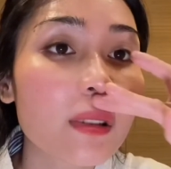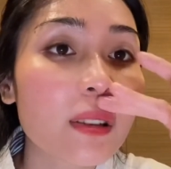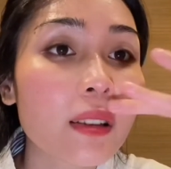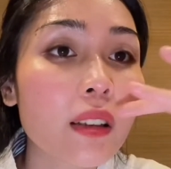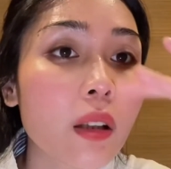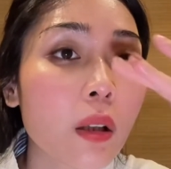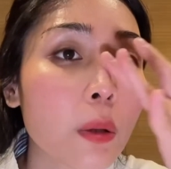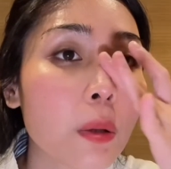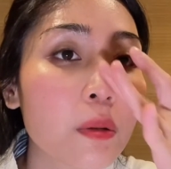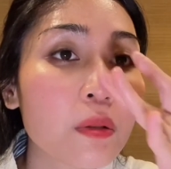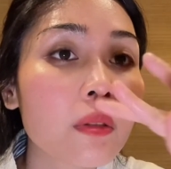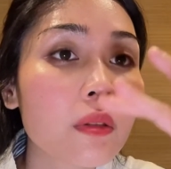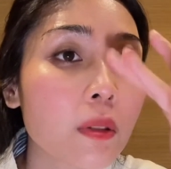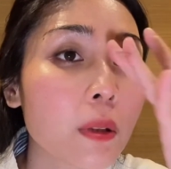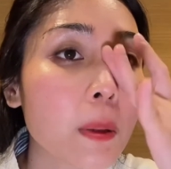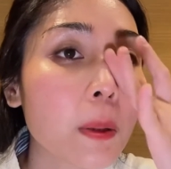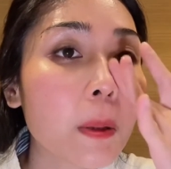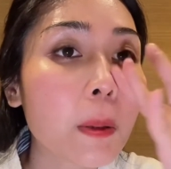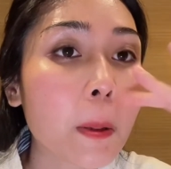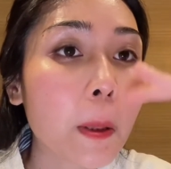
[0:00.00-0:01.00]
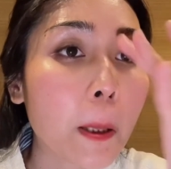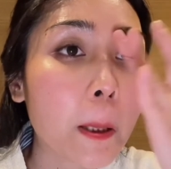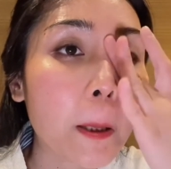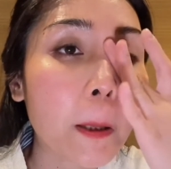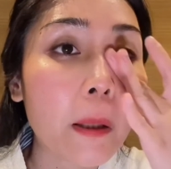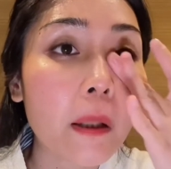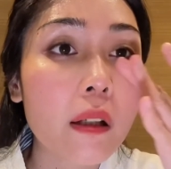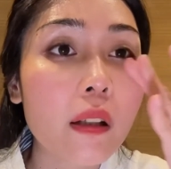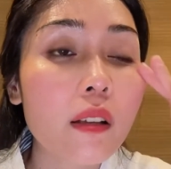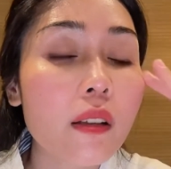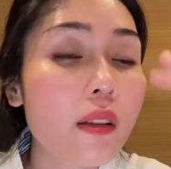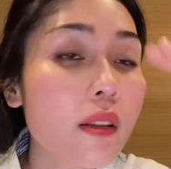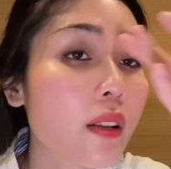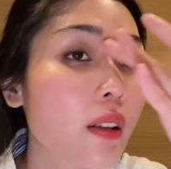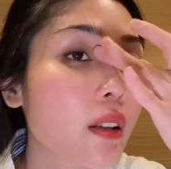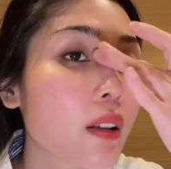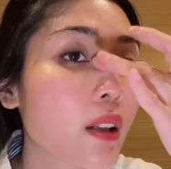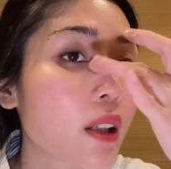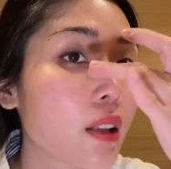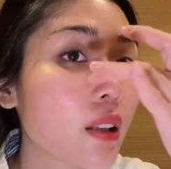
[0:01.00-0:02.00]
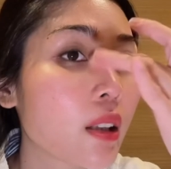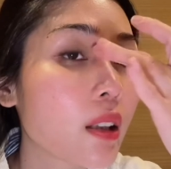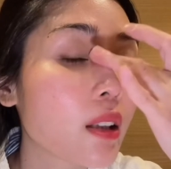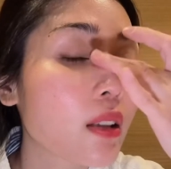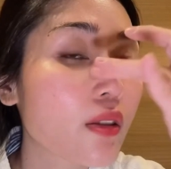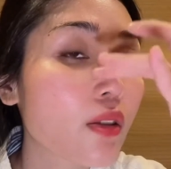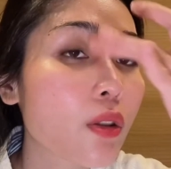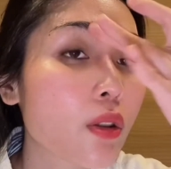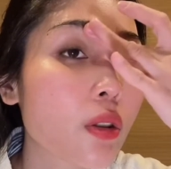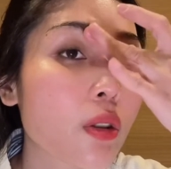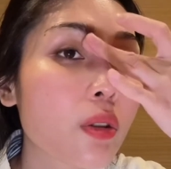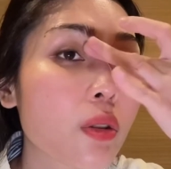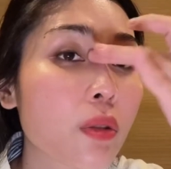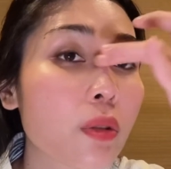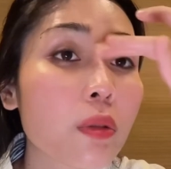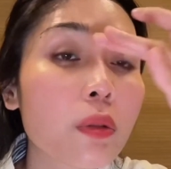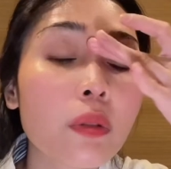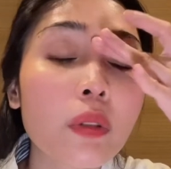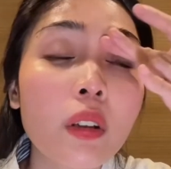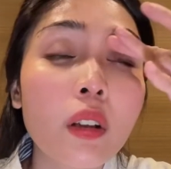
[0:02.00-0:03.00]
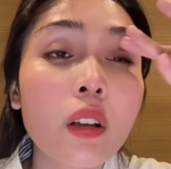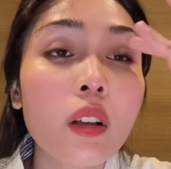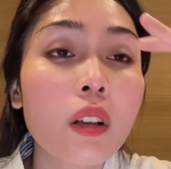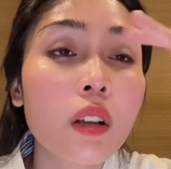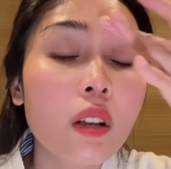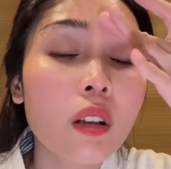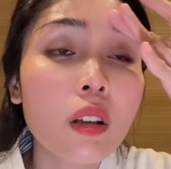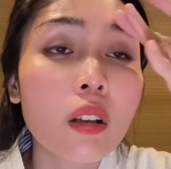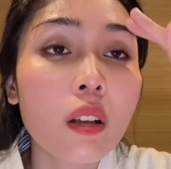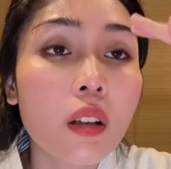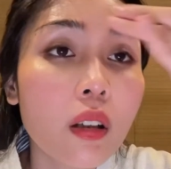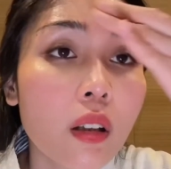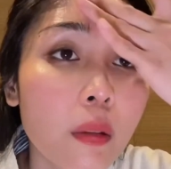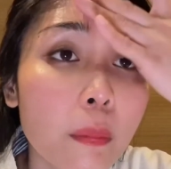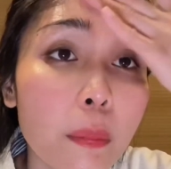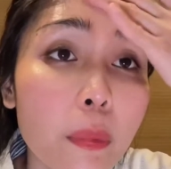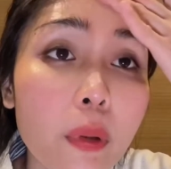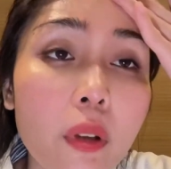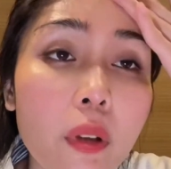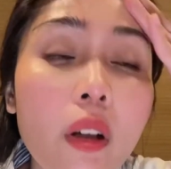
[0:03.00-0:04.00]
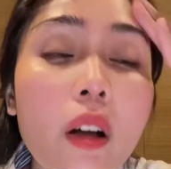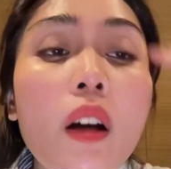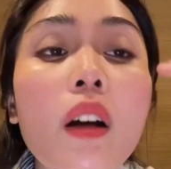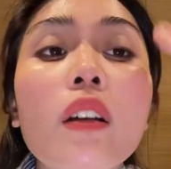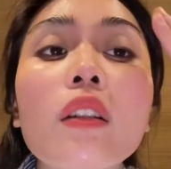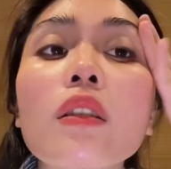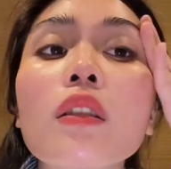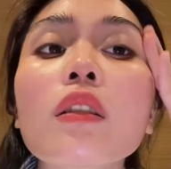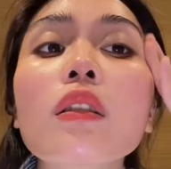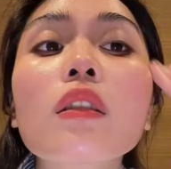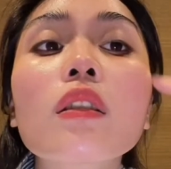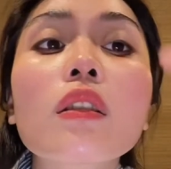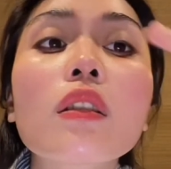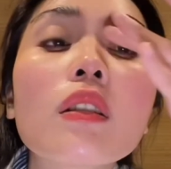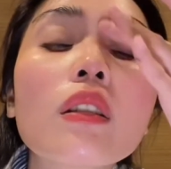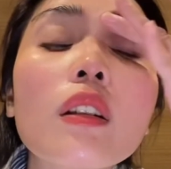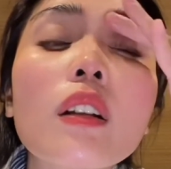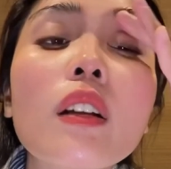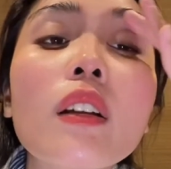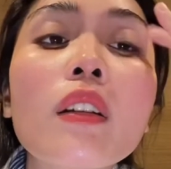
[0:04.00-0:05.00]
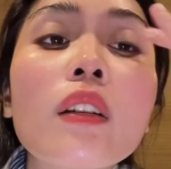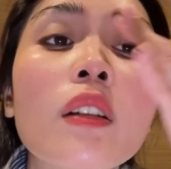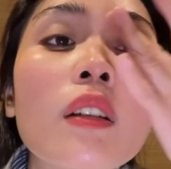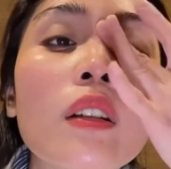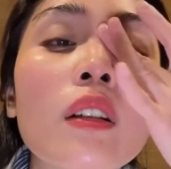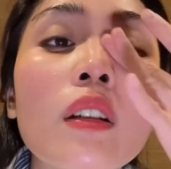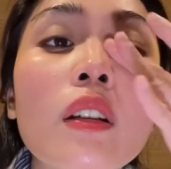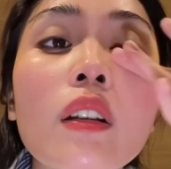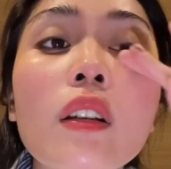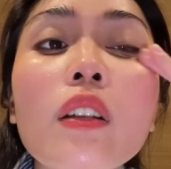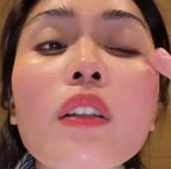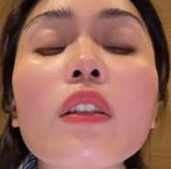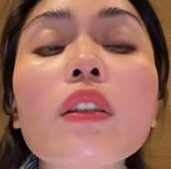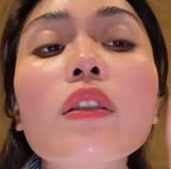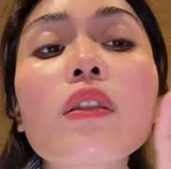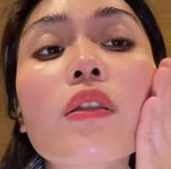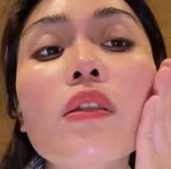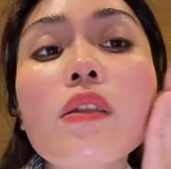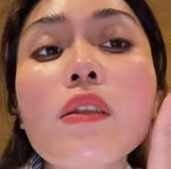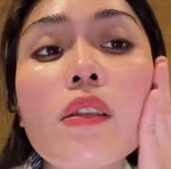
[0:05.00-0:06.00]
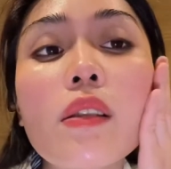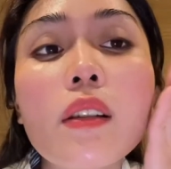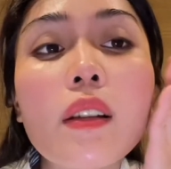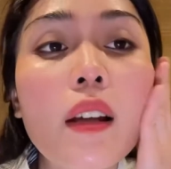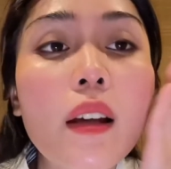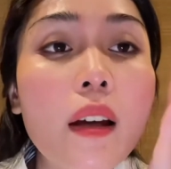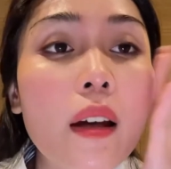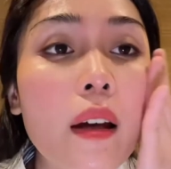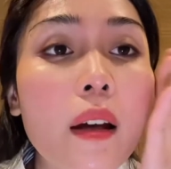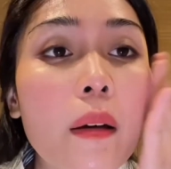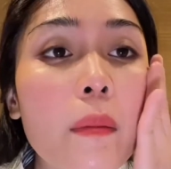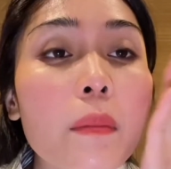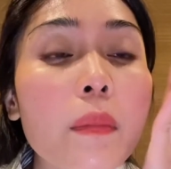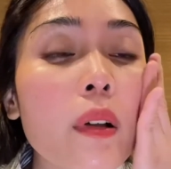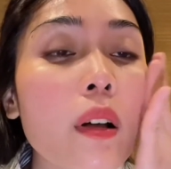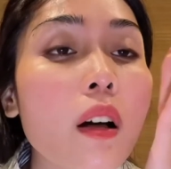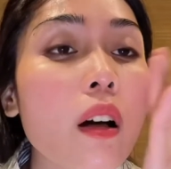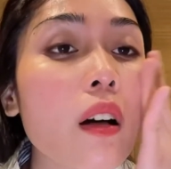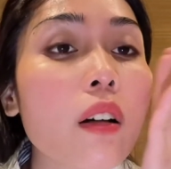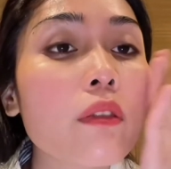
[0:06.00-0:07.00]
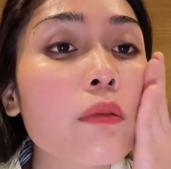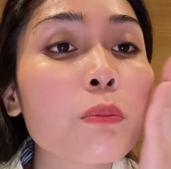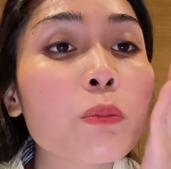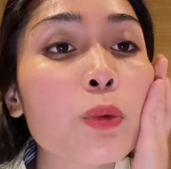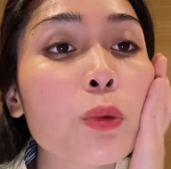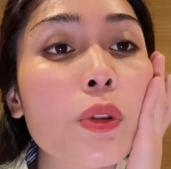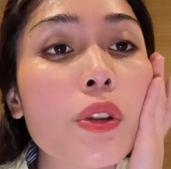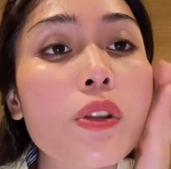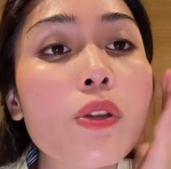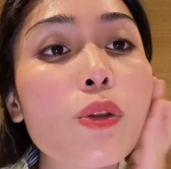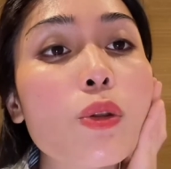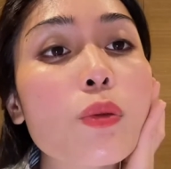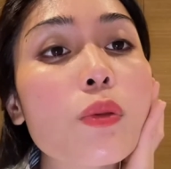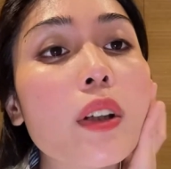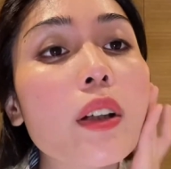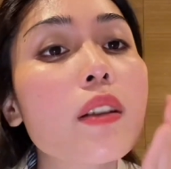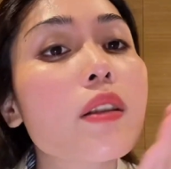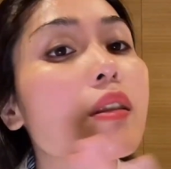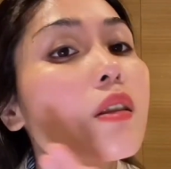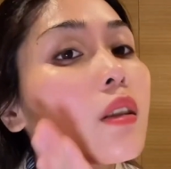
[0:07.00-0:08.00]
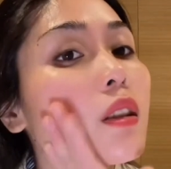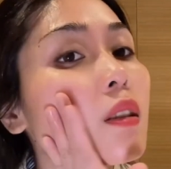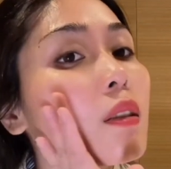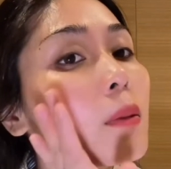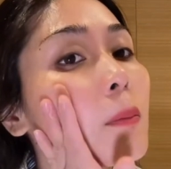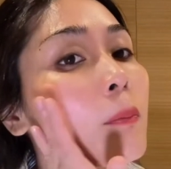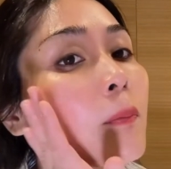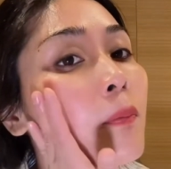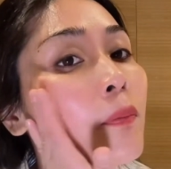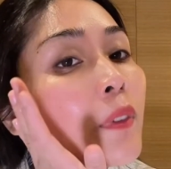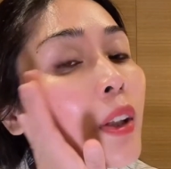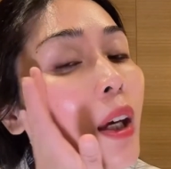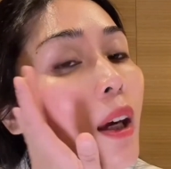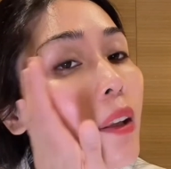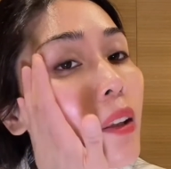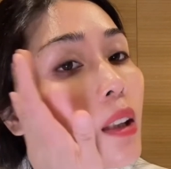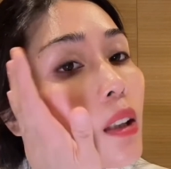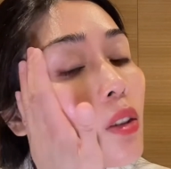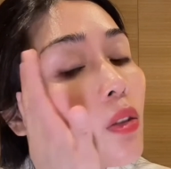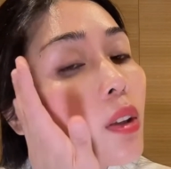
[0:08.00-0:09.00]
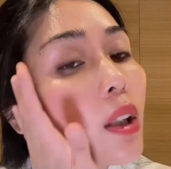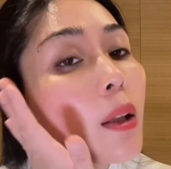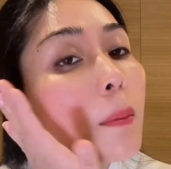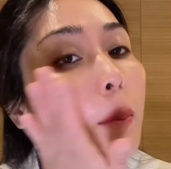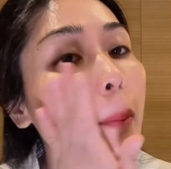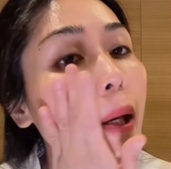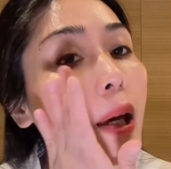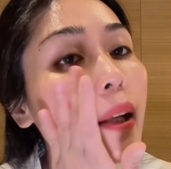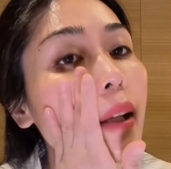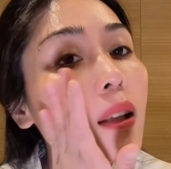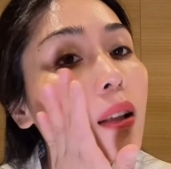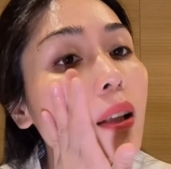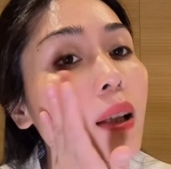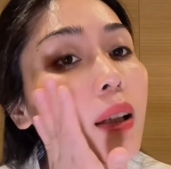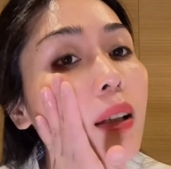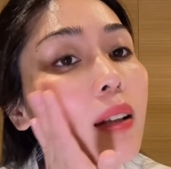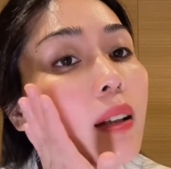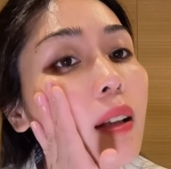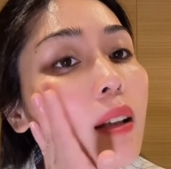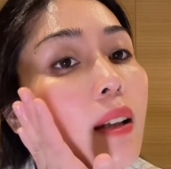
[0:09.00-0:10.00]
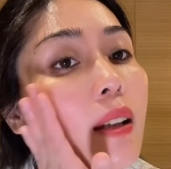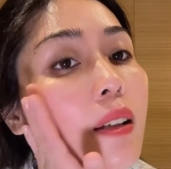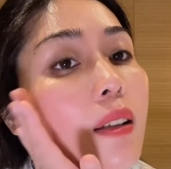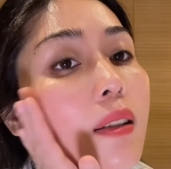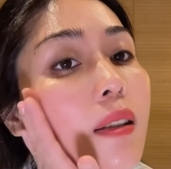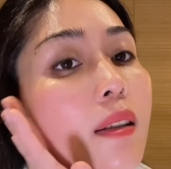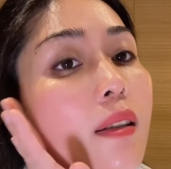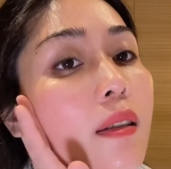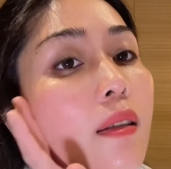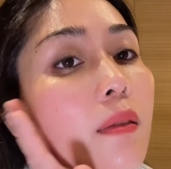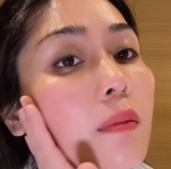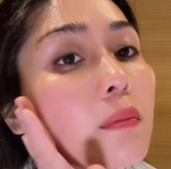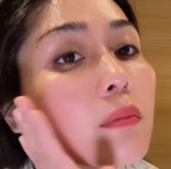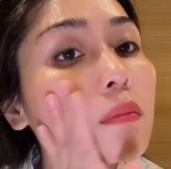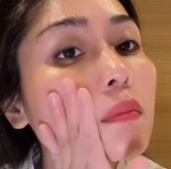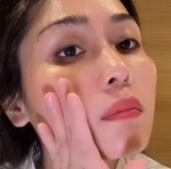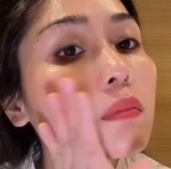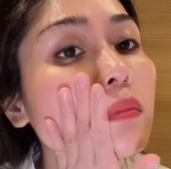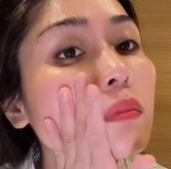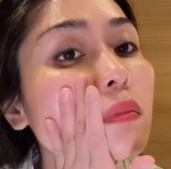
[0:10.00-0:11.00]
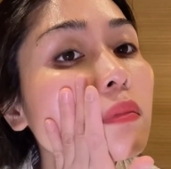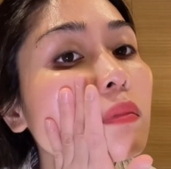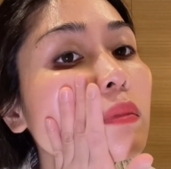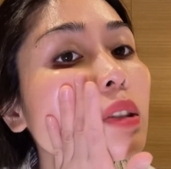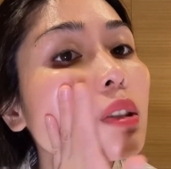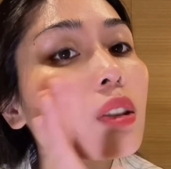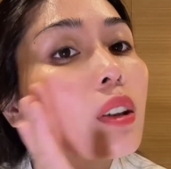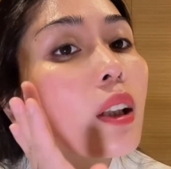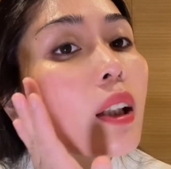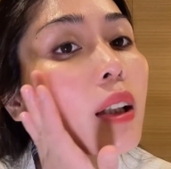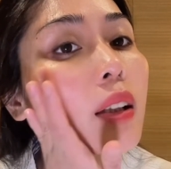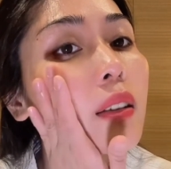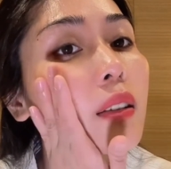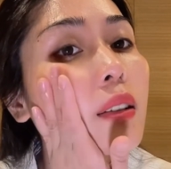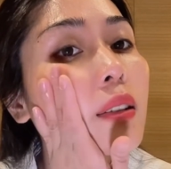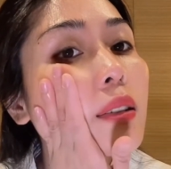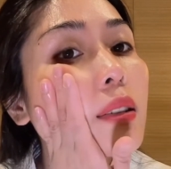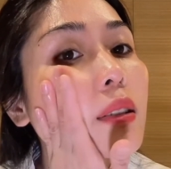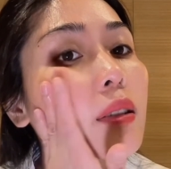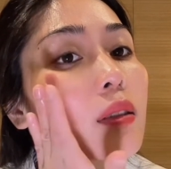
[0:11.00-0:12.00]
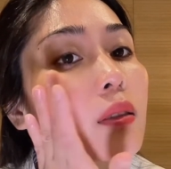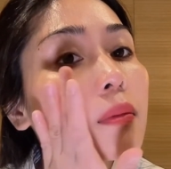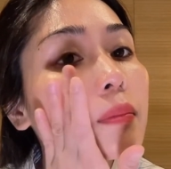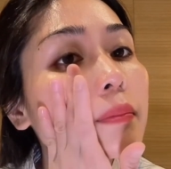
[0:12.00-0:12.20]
So it's a good idea to put on another slab of moisturizer, and then you can pat it like this or like this.